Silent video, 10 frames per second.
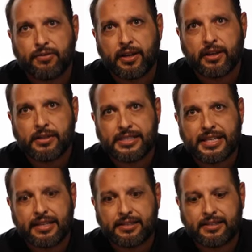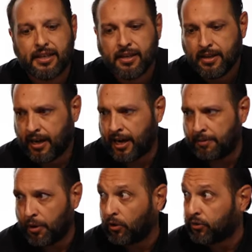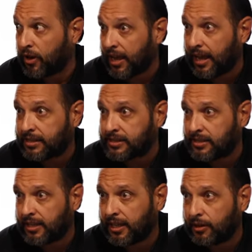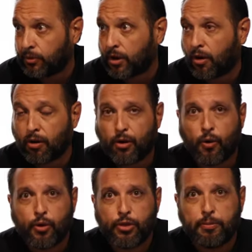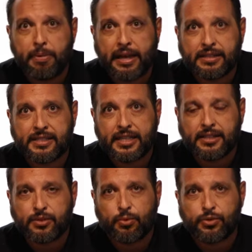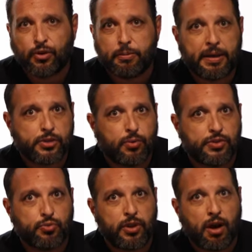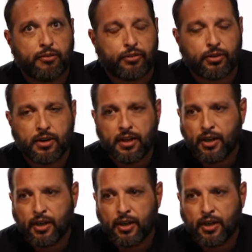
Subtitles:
of the seats. Also has the Recaro Orthoped seats, which are the best ones we offer,